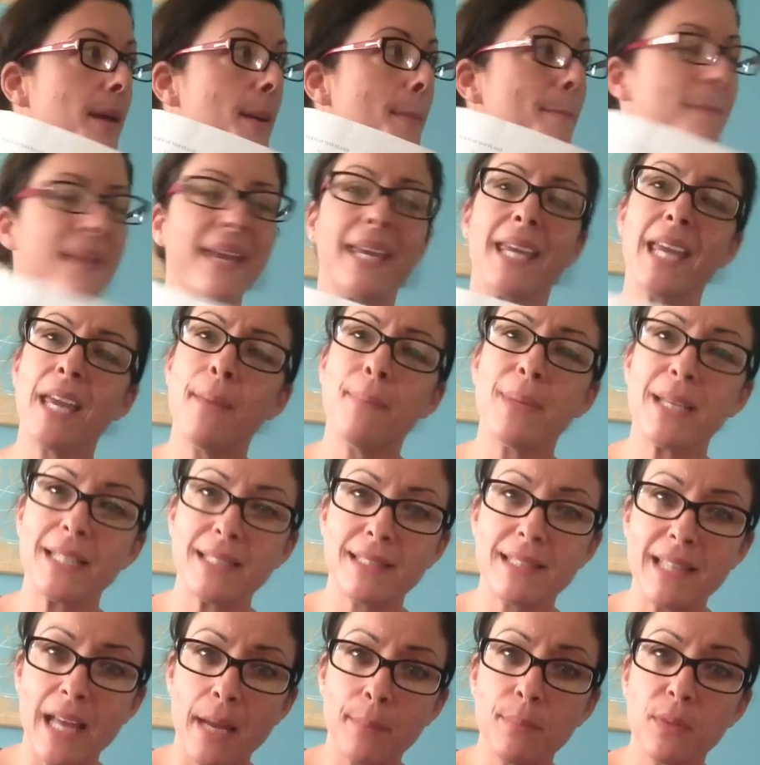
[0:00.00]
make him
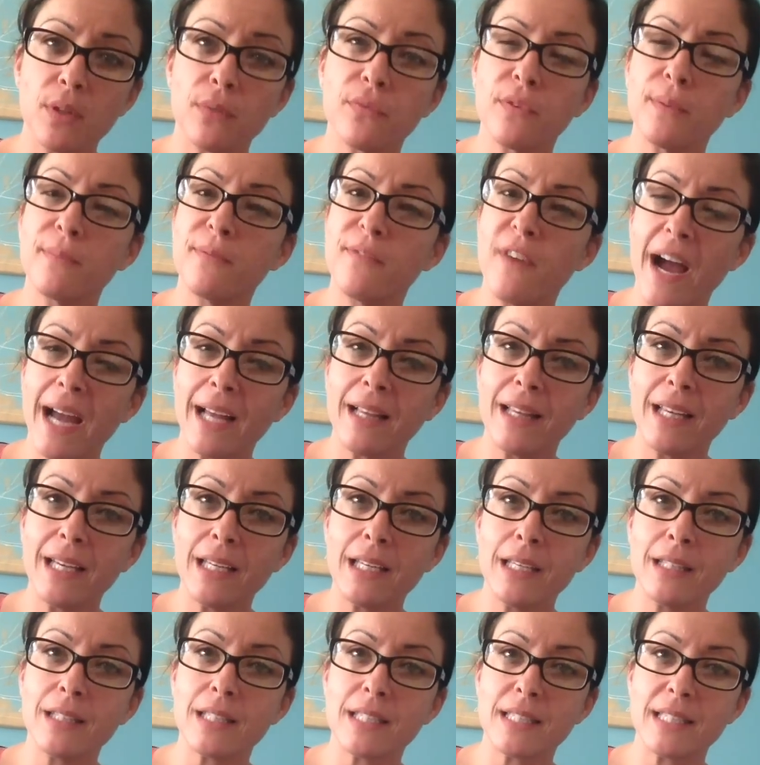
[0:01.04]
exempt from
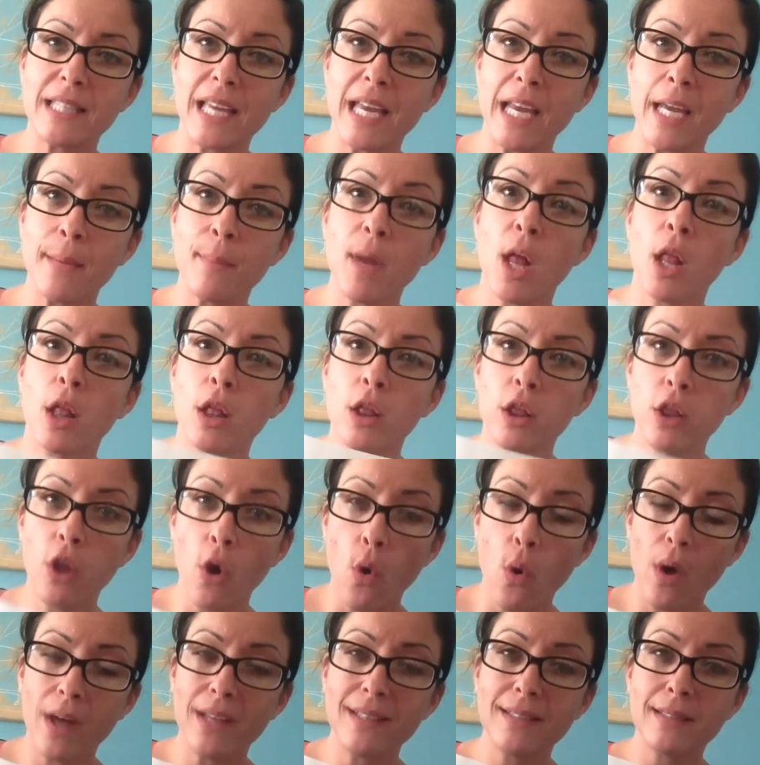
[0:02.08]
violating the same
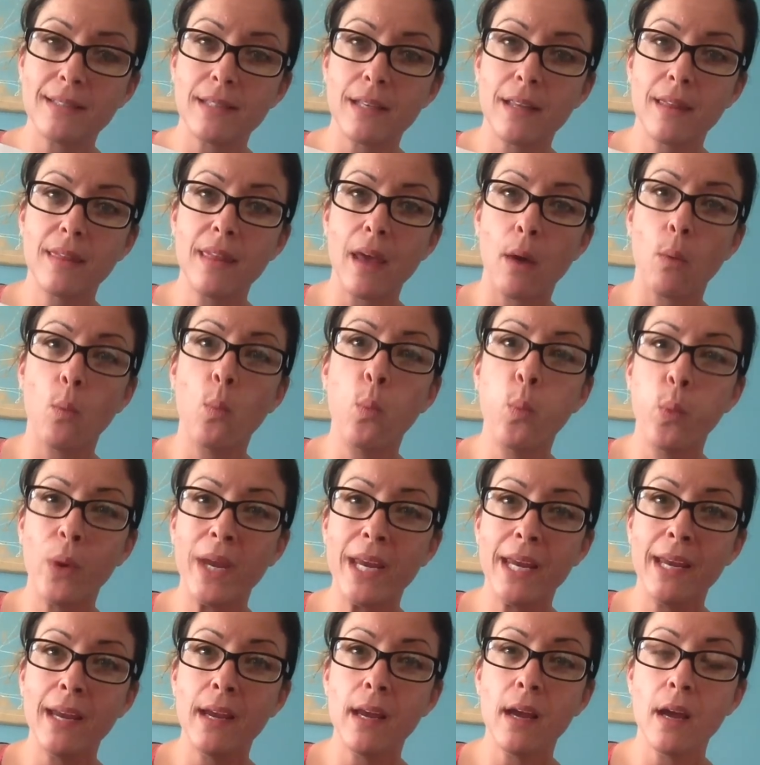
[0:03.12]
laws that
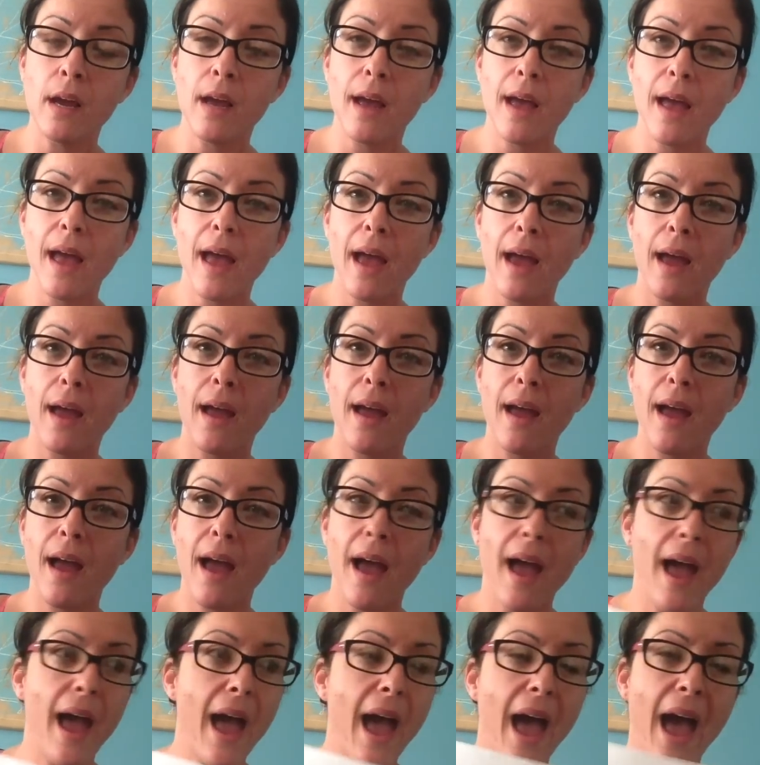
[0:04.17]
we
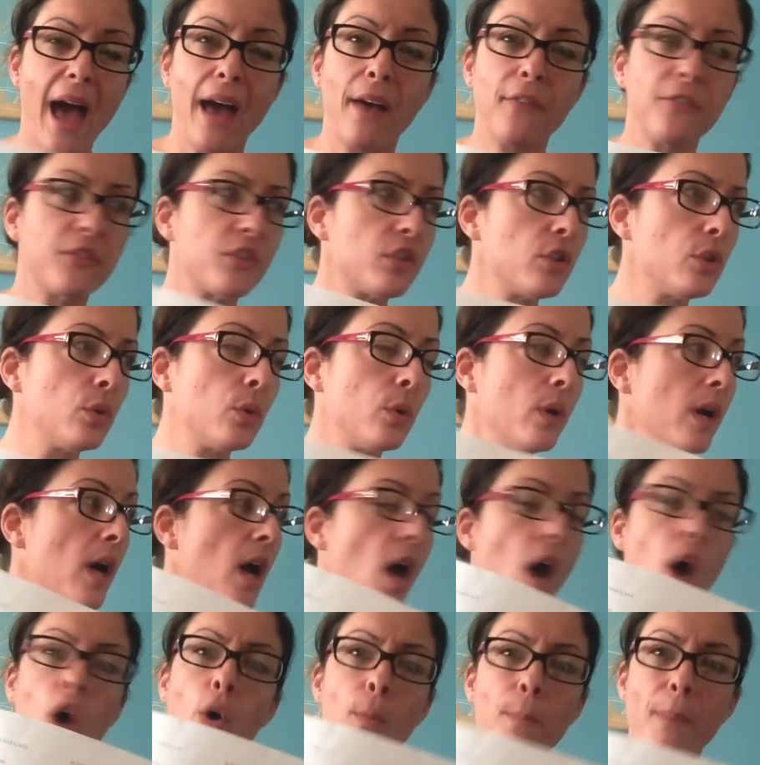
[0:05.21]
have to
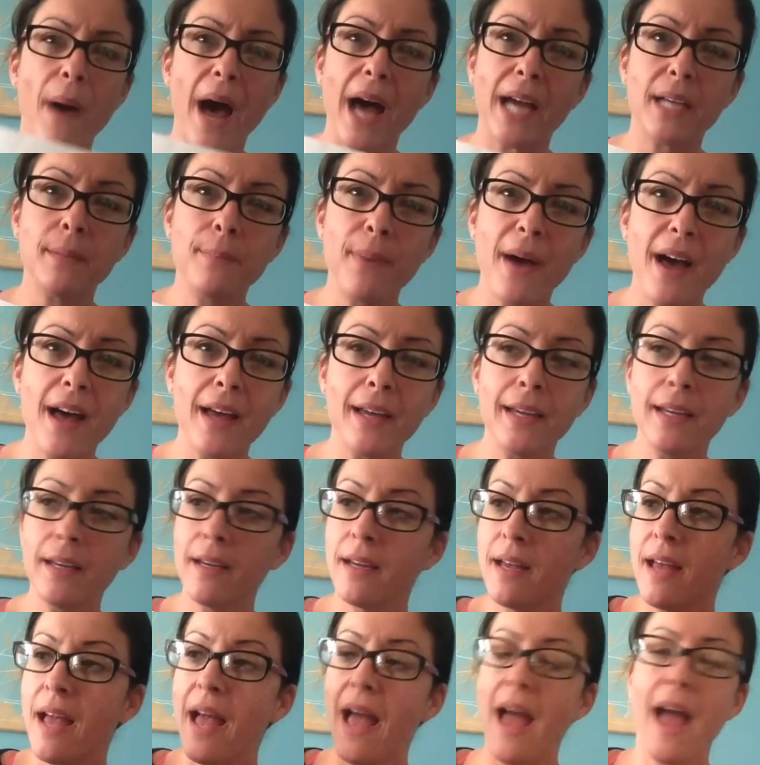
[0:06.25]
abide by?
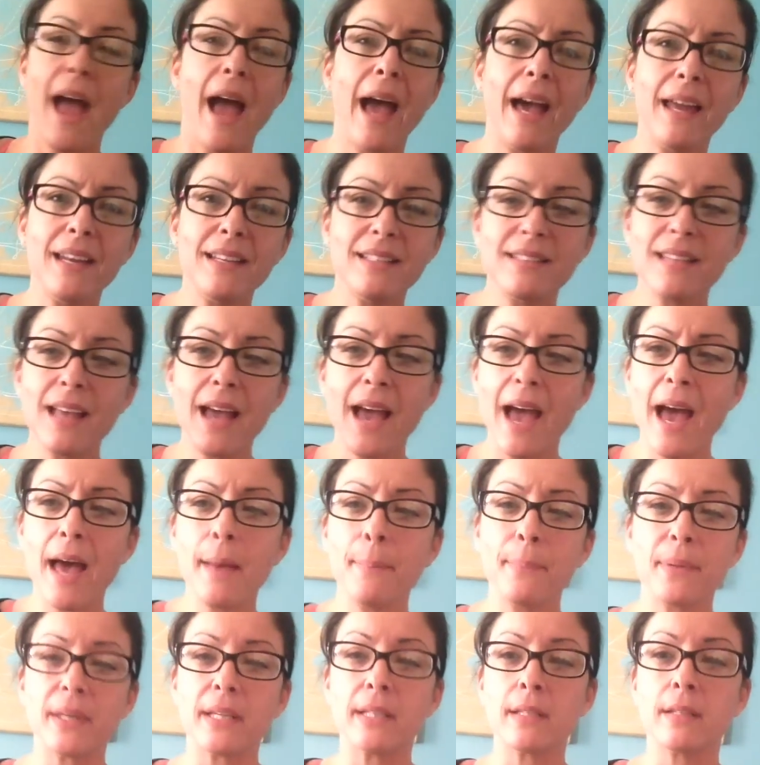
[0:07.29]
How does that
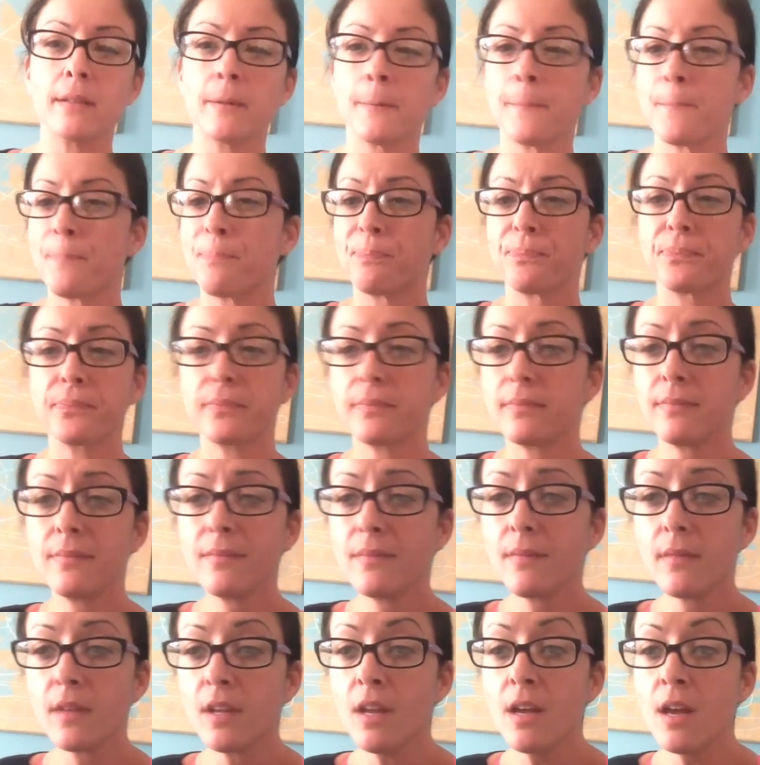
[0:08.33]
happen?
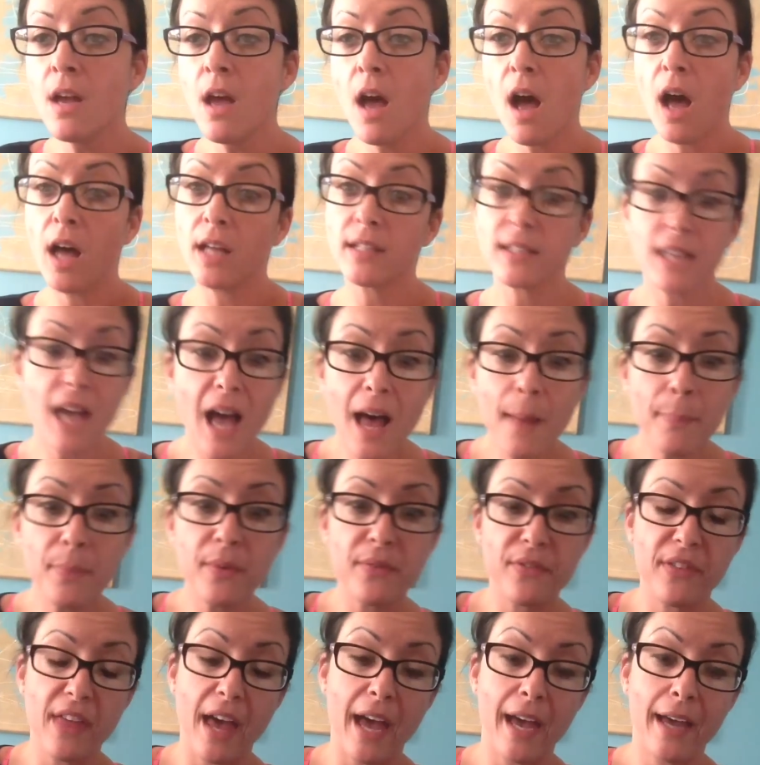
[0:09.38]
On top
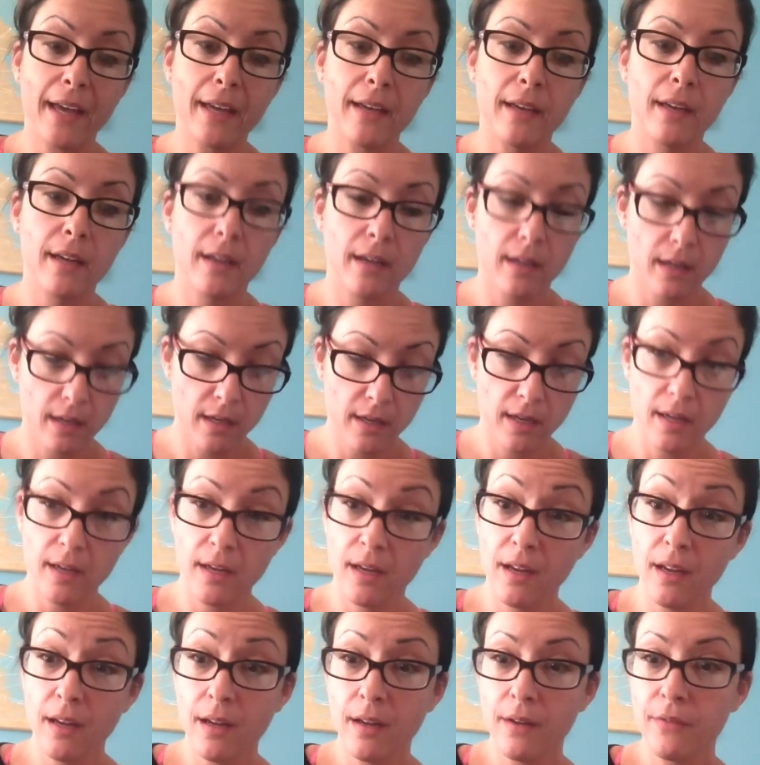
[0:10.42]
of that,
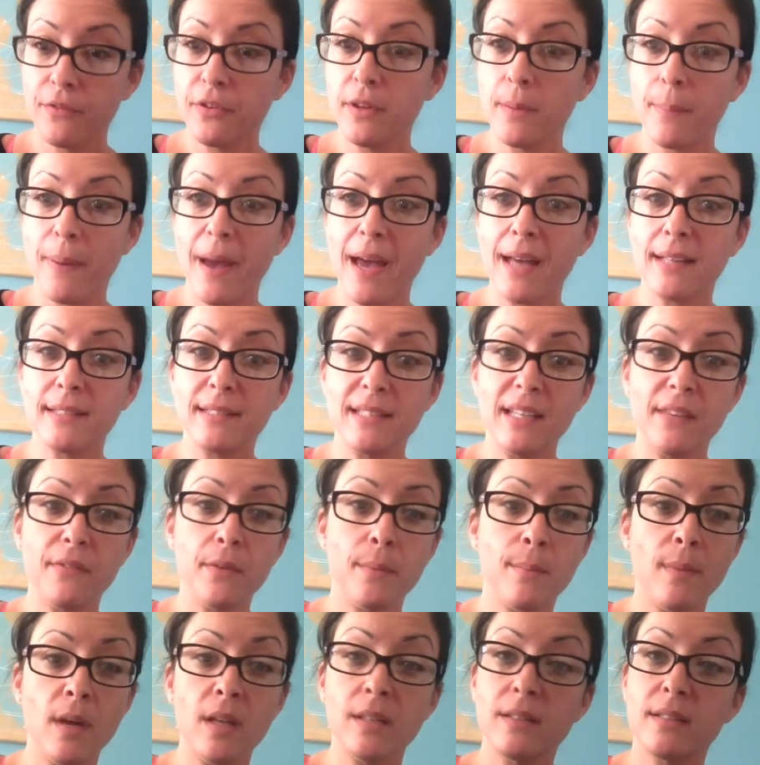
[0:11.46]
for the past
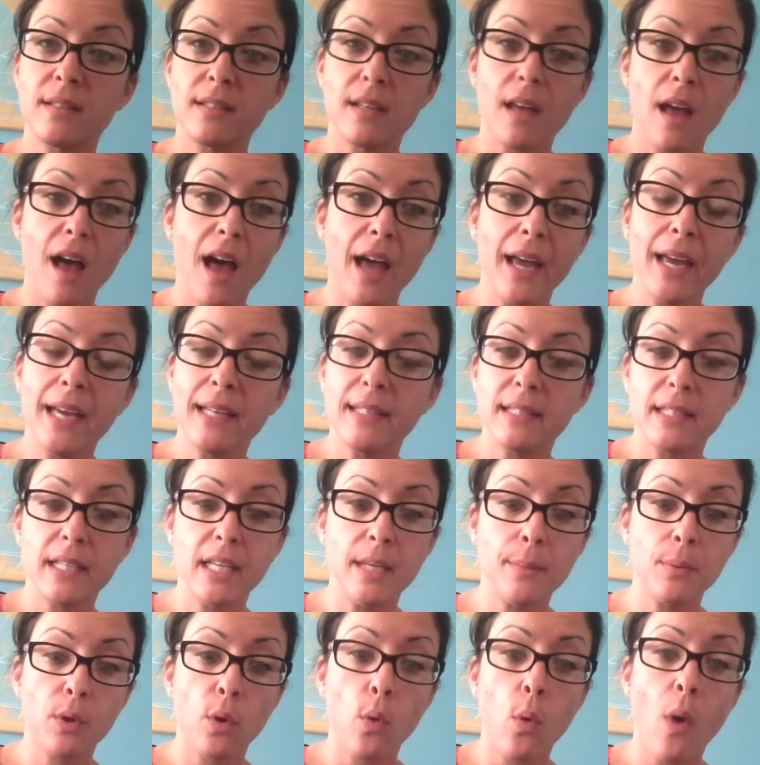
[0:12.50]
7 months, I had to
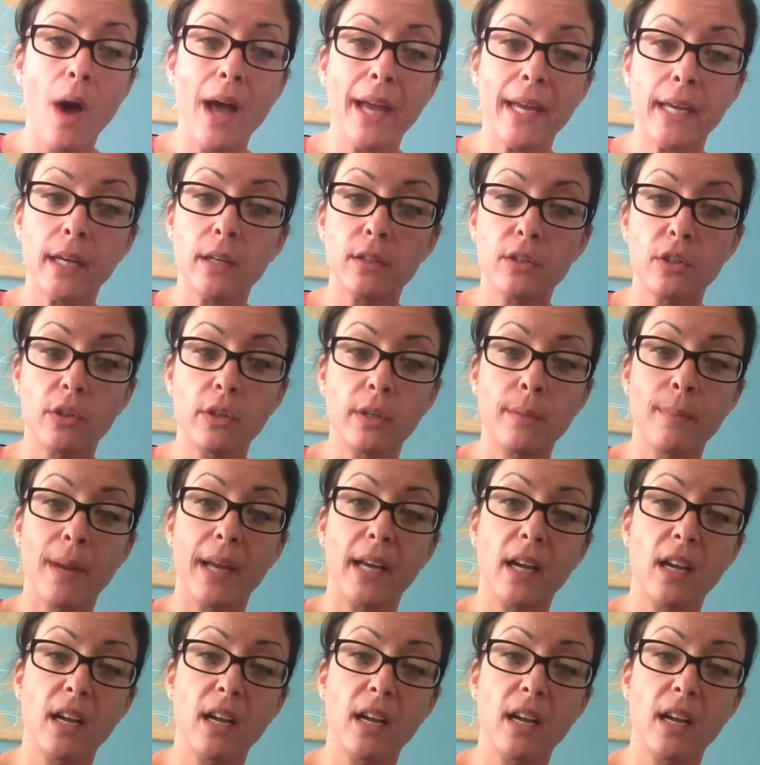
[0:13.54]
keep quiet during my